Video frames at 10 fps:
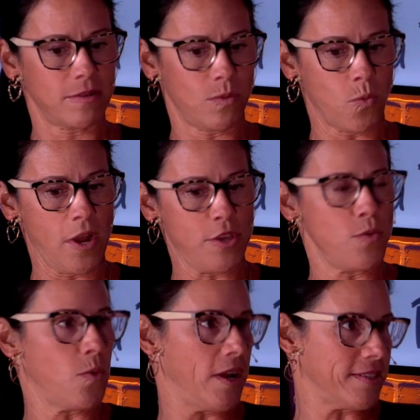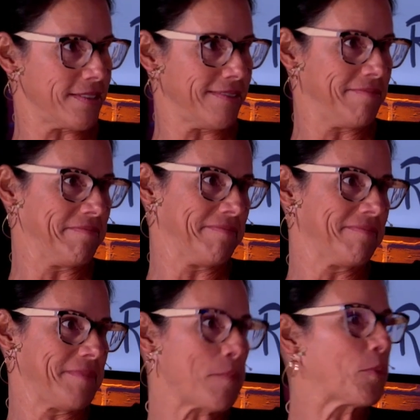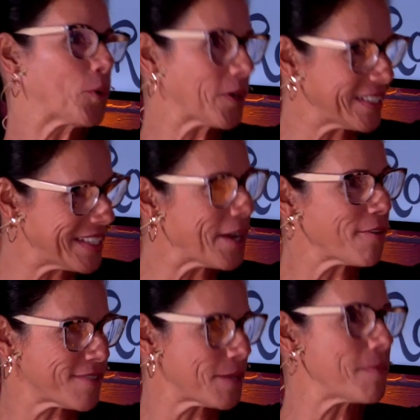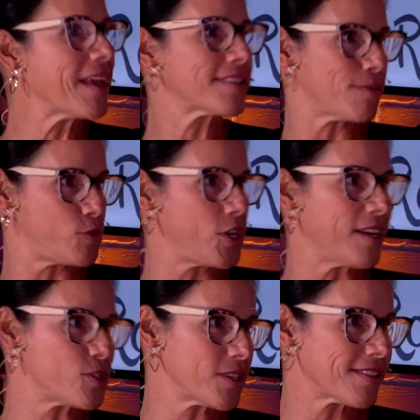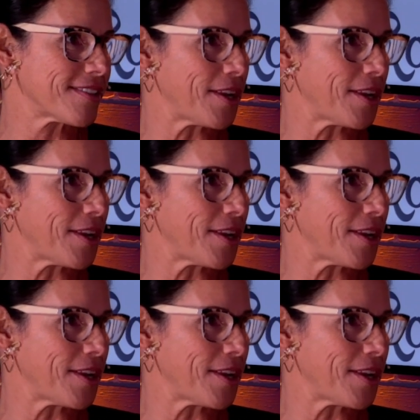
what you want important enough to make some changes?